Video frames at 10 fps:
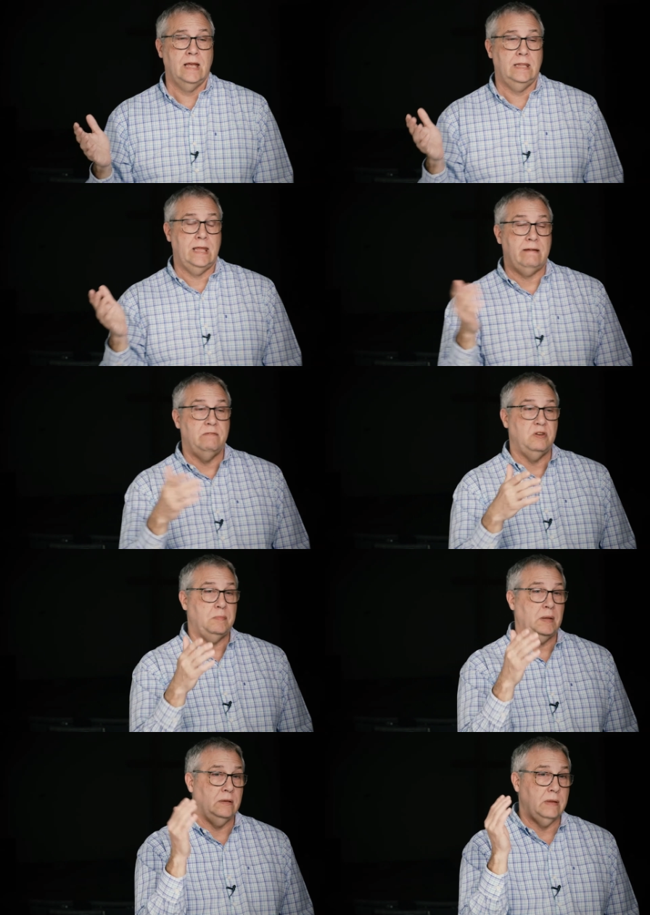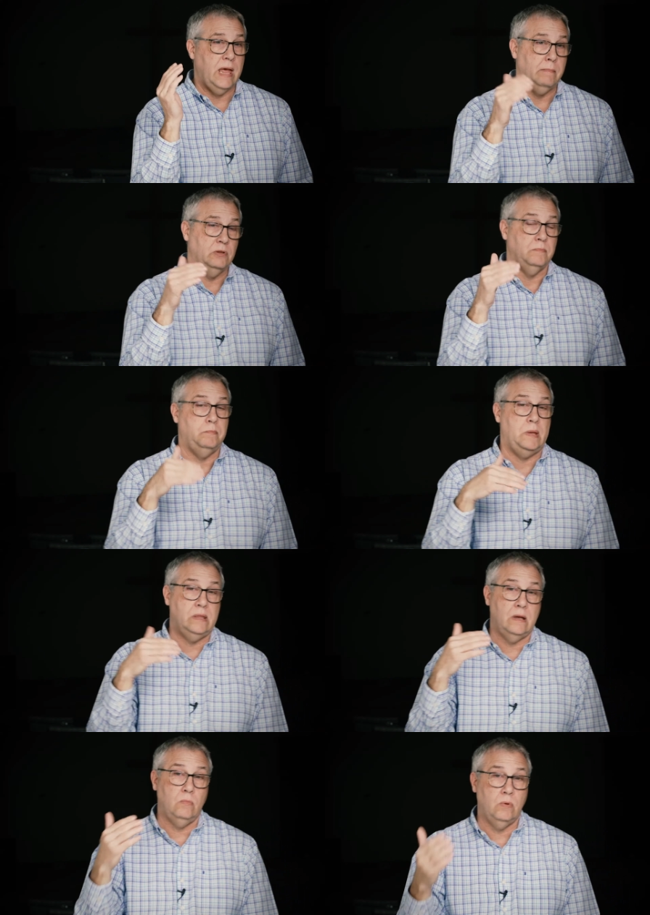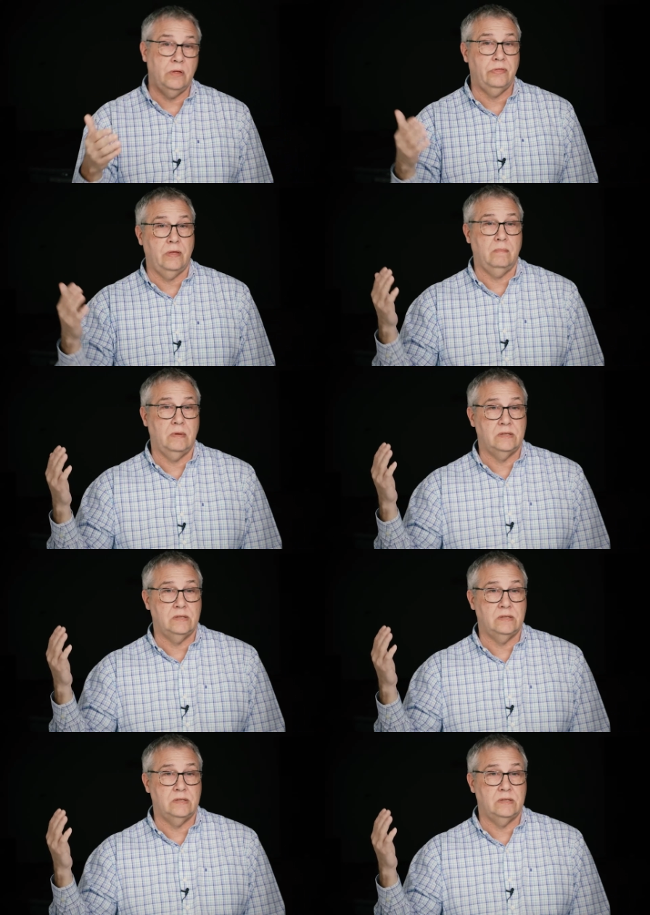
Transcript: And they haven't been able to be there with them